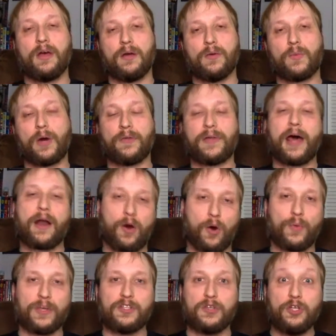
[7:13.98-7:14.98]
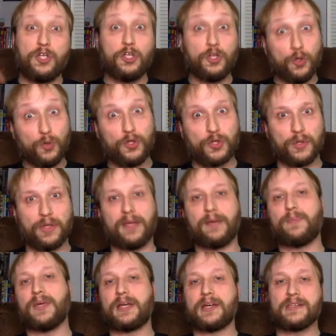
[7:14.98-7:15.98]
Well, not always, usually,
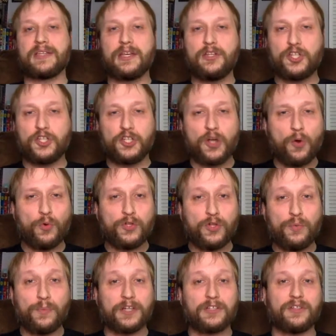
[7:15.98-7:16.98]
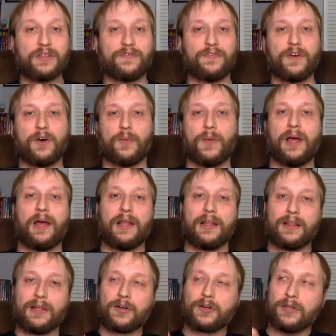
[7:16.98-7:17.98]
because they show too much of the film.
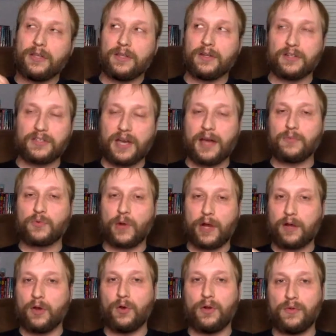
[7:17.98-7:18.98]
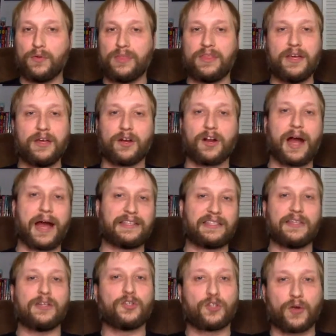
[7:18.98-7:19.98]
Literally, there are times where I go to the theater, I
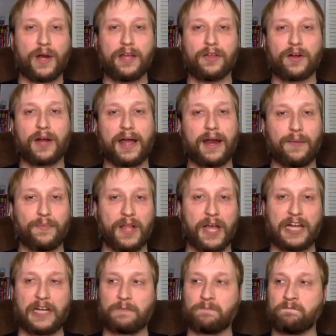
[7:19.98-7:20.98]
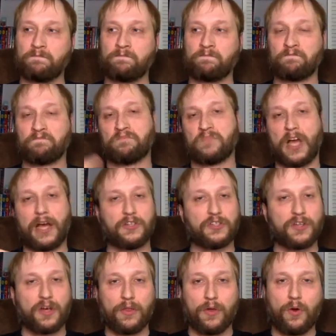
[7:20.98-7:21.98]
see a trailer, and I'm like, I just
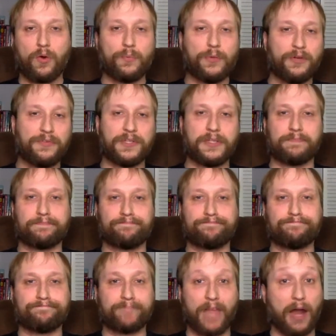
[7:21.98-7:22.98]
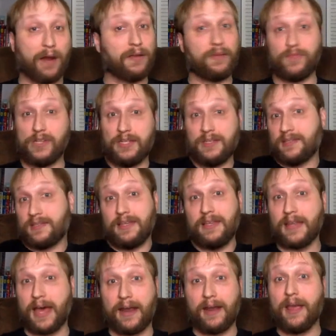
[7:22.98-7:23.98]
saw the whole movie. I don't even need to see
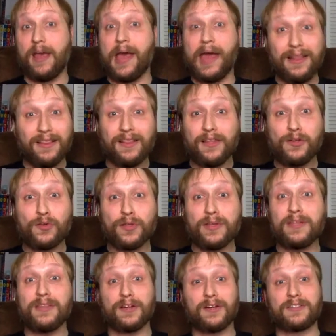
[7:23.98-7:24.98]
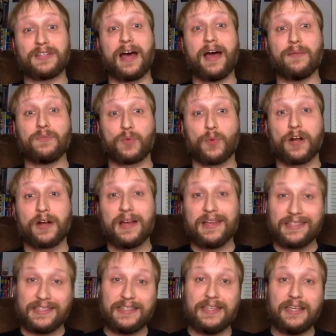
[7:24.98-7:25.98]
that. And literally, there are times where
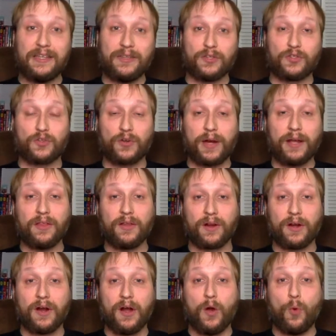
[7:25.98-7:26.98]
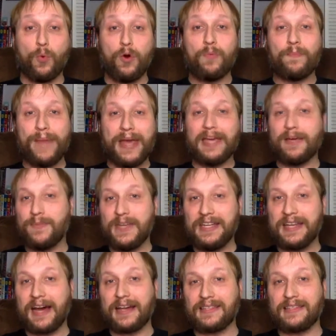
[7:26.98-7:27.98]
seeing the trailer will make me
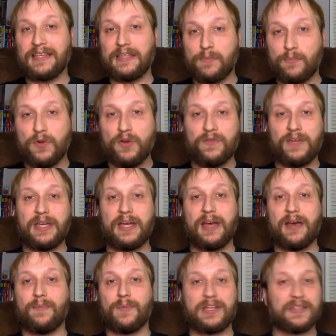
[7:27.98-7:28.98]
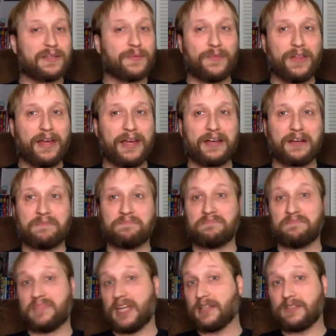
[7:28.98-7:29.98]
not see the movie because I'm like,
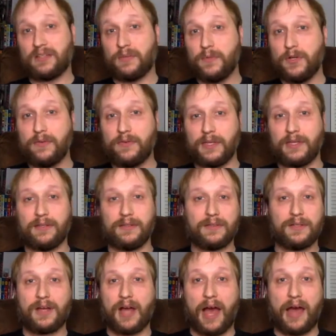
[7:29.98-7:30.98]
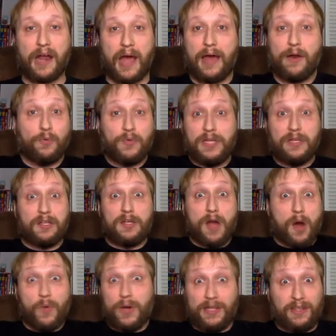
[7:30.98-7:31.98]
that's the movie. I, I don't need to
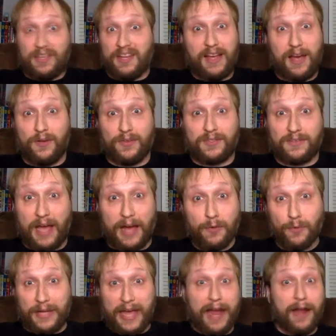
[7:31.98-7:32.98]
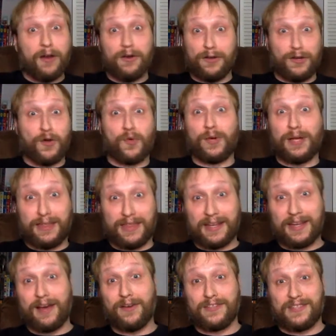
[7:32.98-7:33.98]
know anything else. I don't care to know
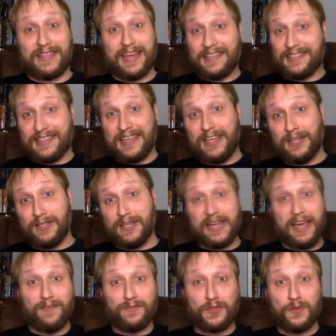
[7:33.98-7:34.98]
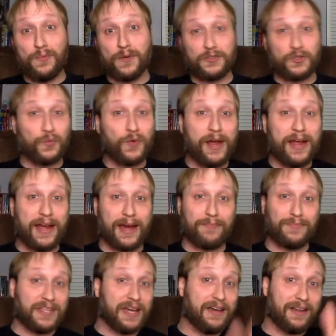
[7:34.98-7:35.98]
anything else. That's it. You gave too much away.
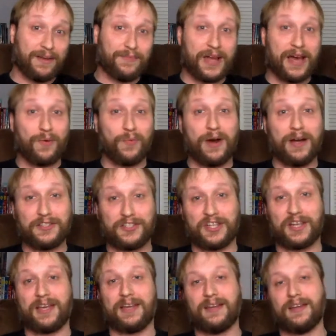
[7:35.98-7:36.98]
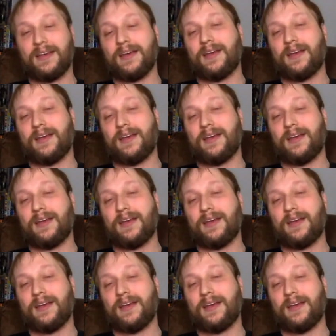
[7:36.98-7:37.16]
I'm done. I'm not watching it.